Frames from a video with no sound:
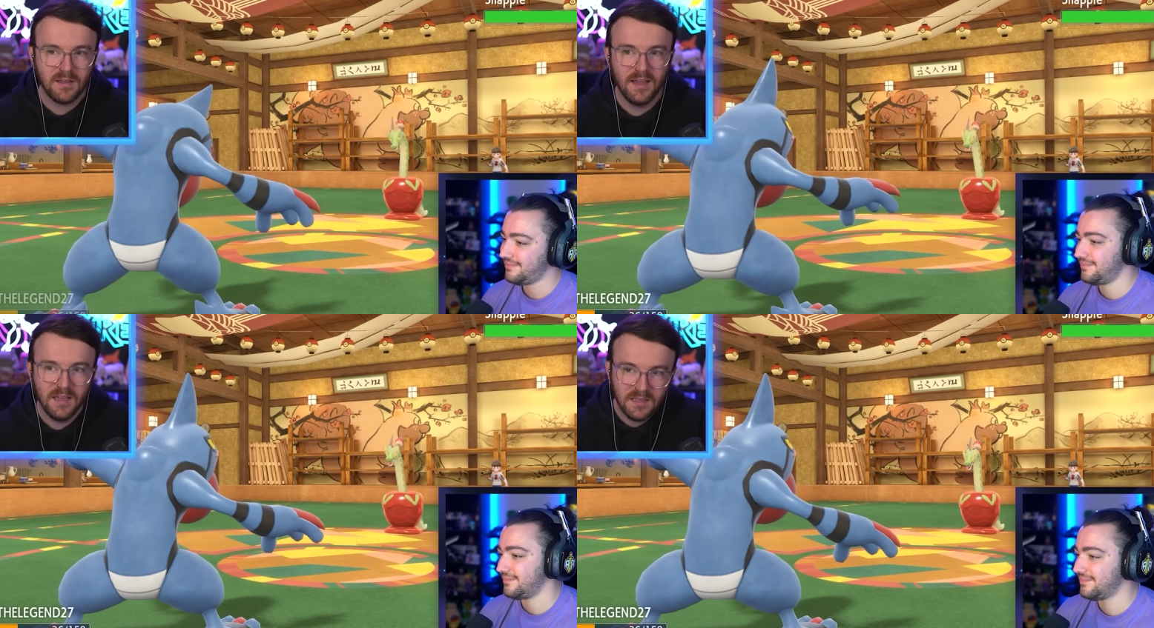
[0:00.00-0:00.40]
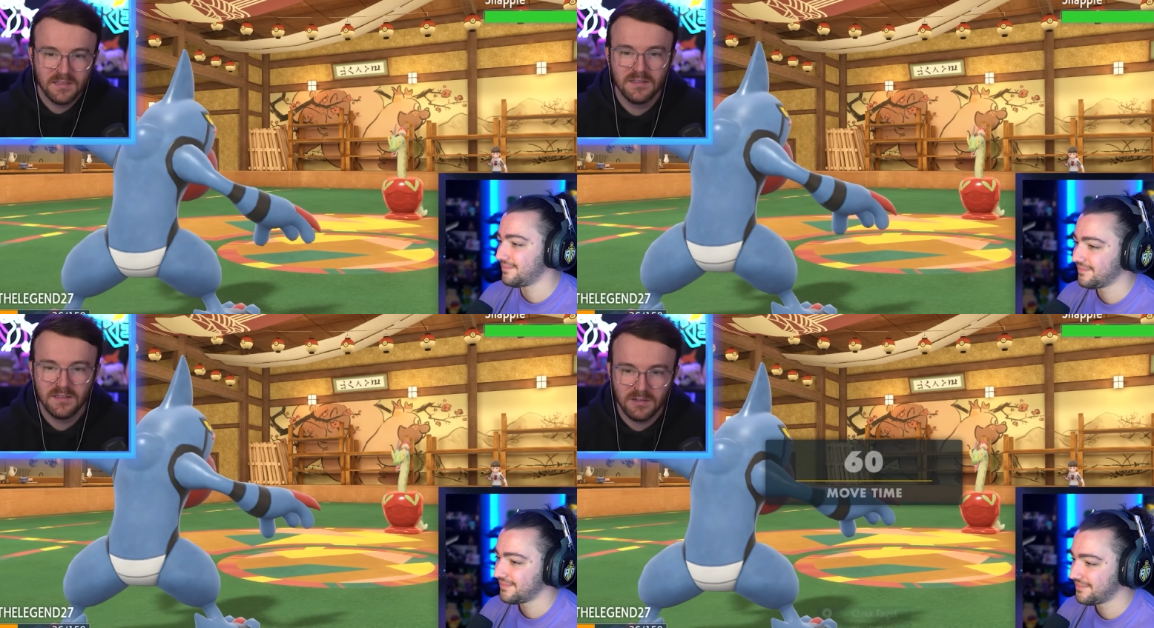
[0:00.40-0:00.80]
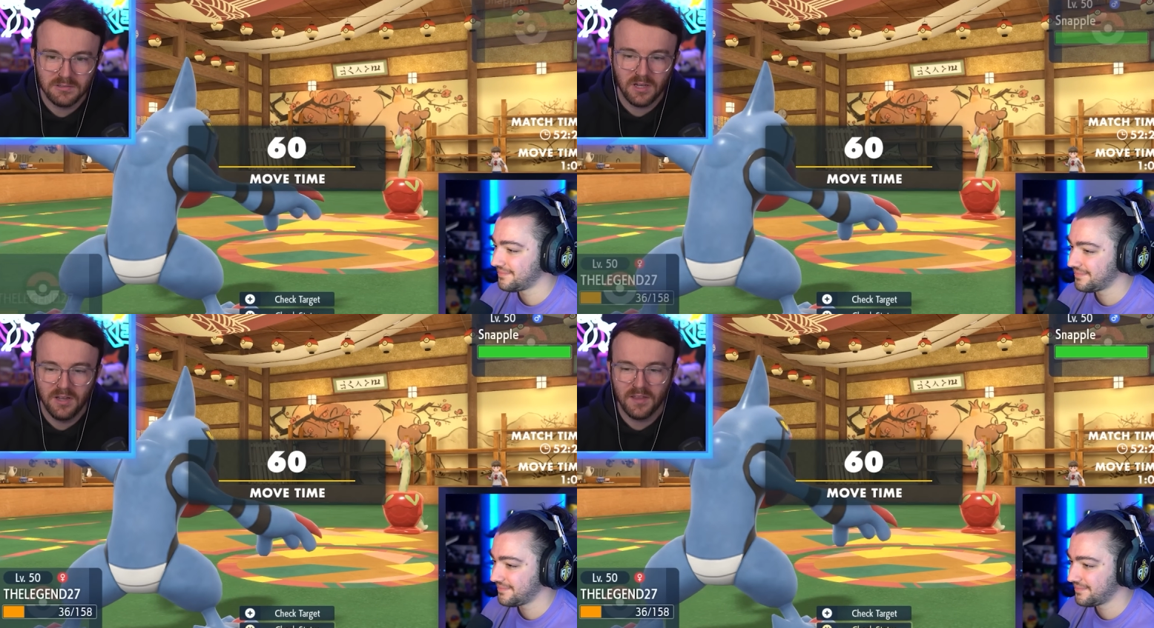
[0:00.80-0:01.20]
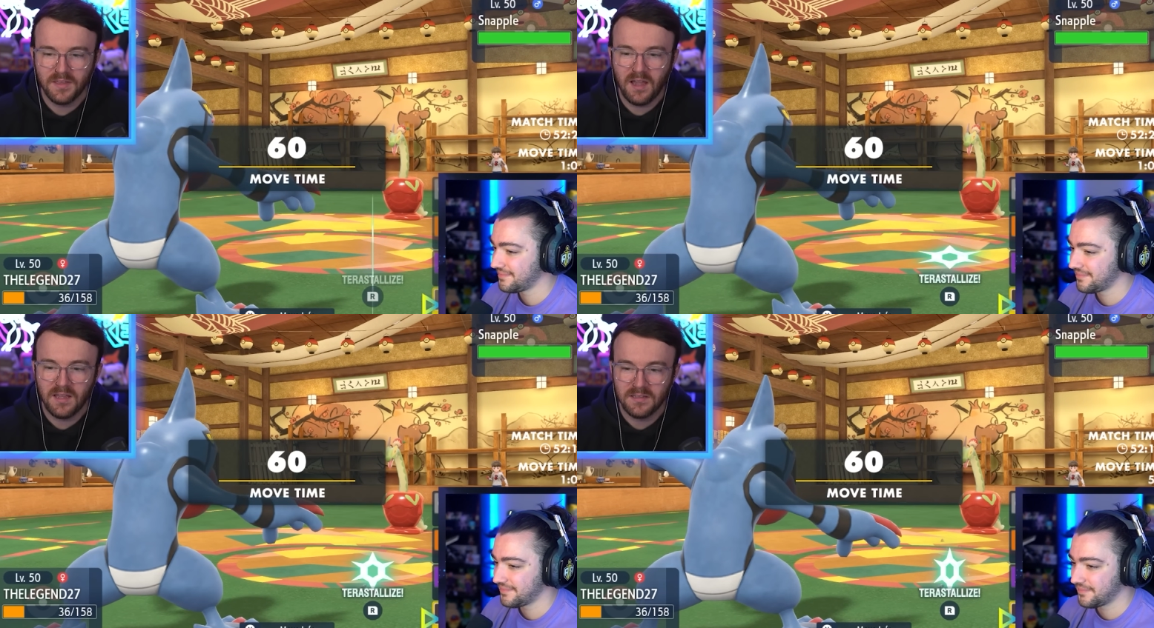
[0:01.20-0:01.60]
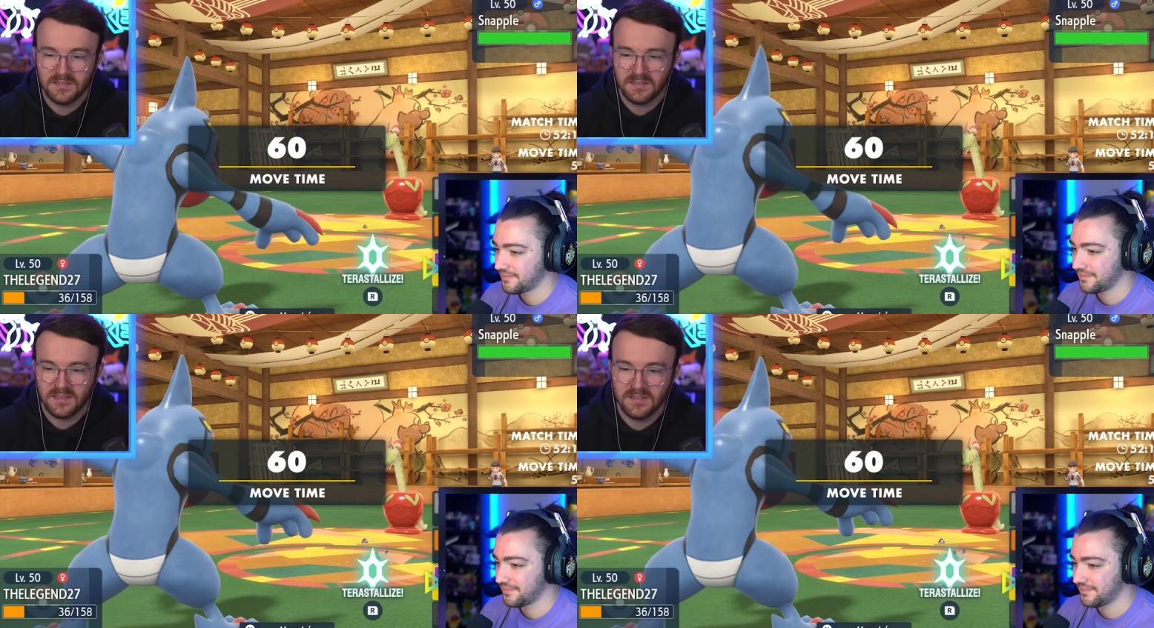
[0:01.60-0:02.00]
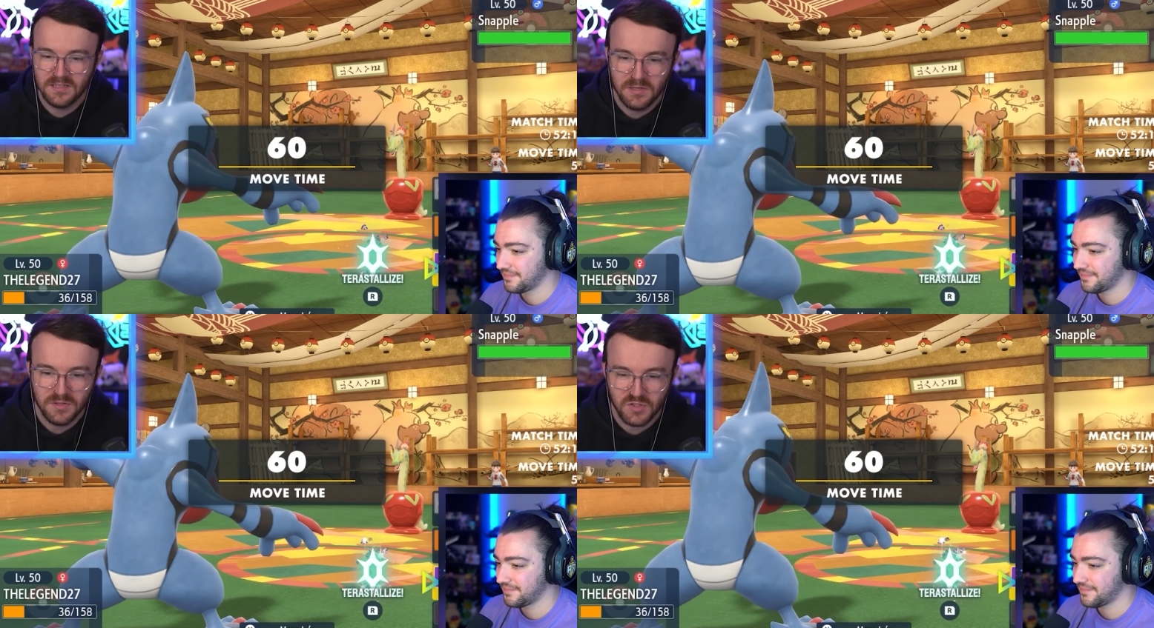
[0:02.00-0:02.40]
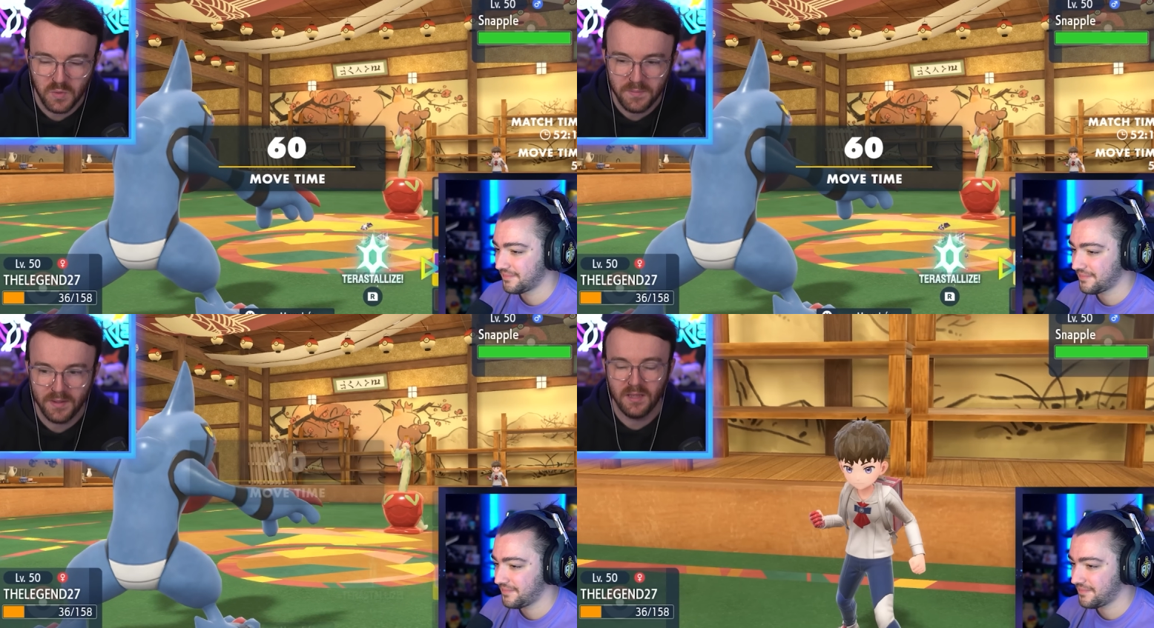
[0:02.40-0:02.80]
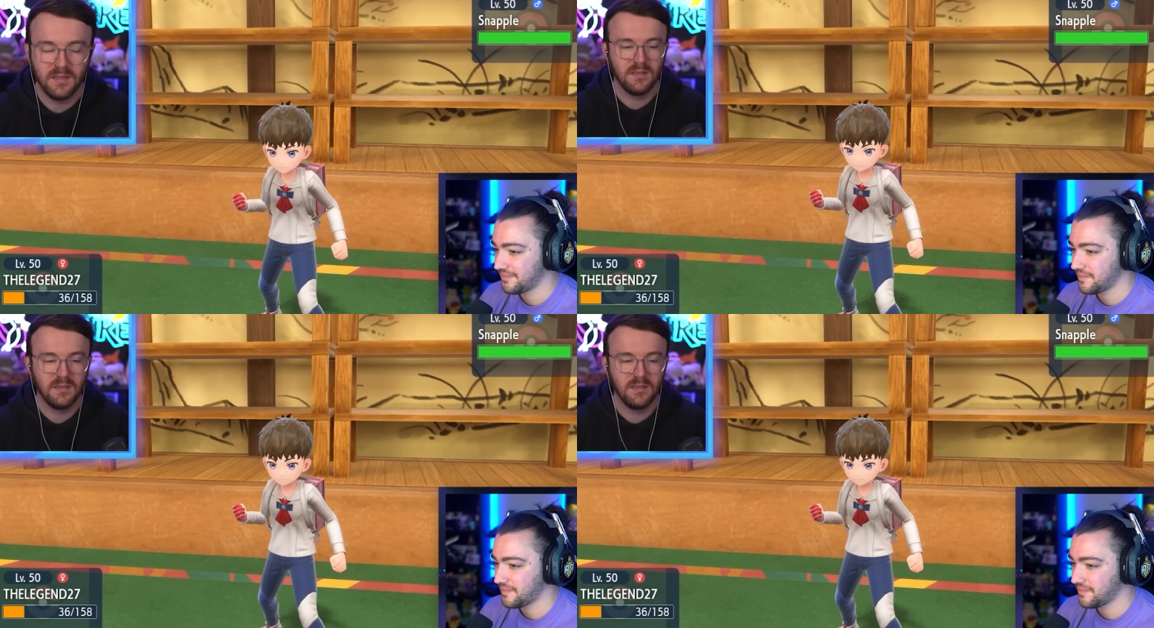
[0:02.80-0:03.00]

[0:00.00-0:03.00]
Speaker 1: Okay. Hold on. I think I can continue the sweep here.